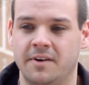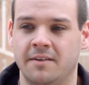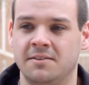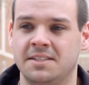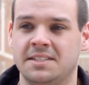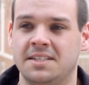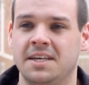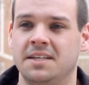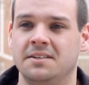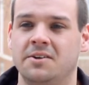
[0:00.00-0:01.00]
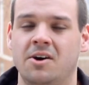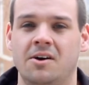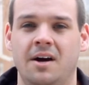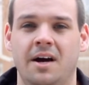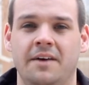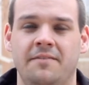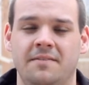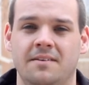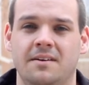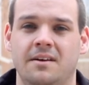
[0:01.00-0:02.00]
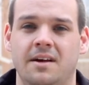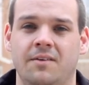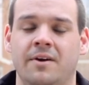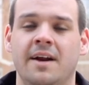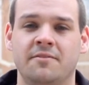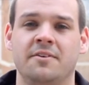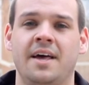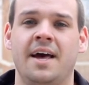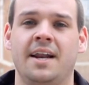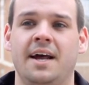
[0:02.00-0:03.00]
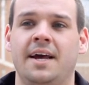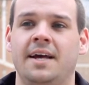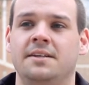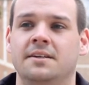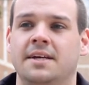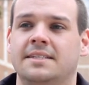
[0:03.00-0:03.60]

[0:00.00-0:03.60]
ever since then, right after that, I had to